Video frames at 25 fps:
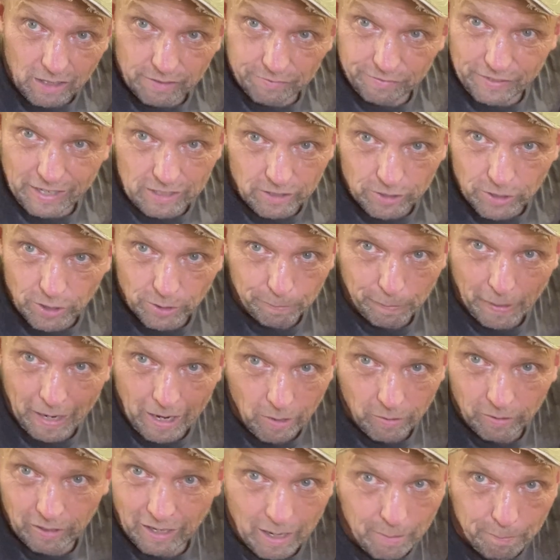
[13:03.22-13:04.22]
If I lose
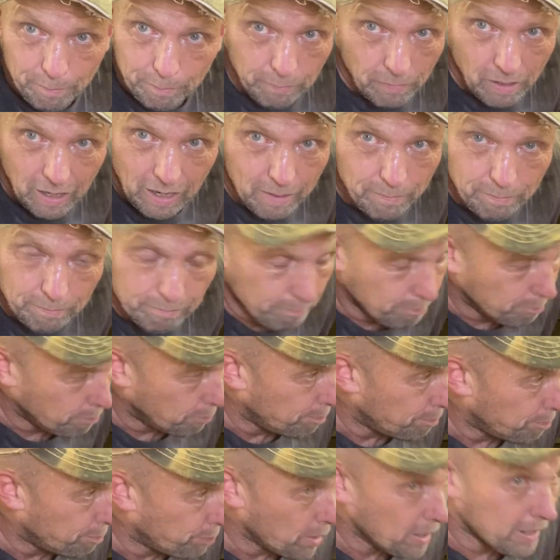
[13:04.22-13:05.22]
power, I'm I'm
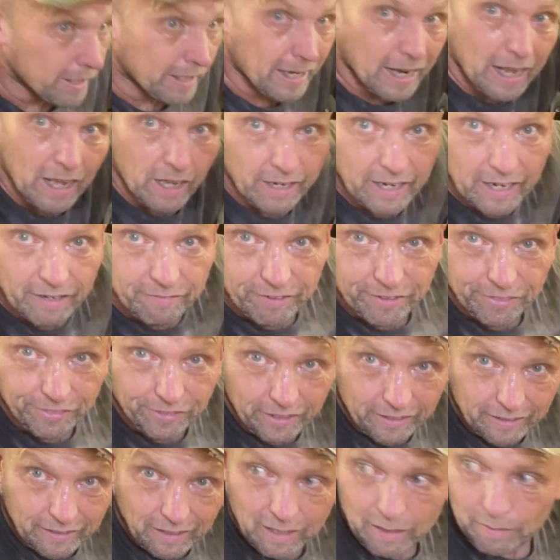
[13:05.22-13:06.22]
bringing out
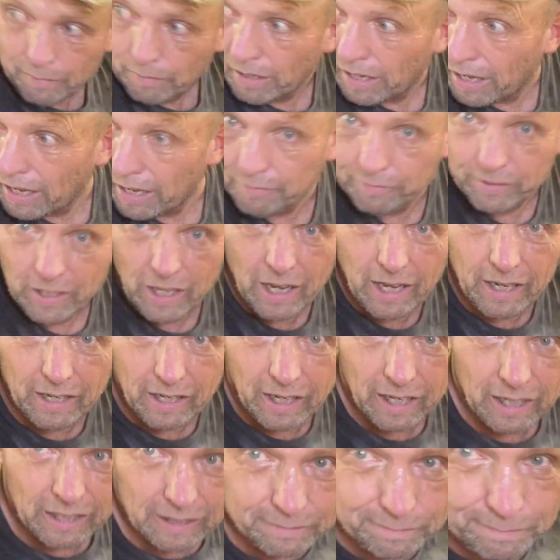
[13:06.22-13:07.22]
everything. i have got
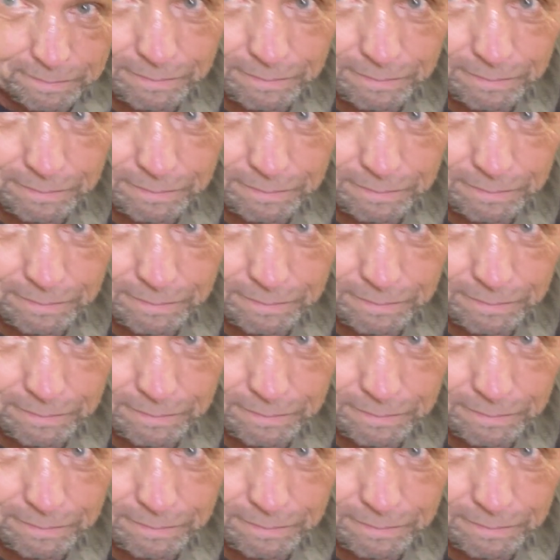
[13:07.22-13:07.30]
uh,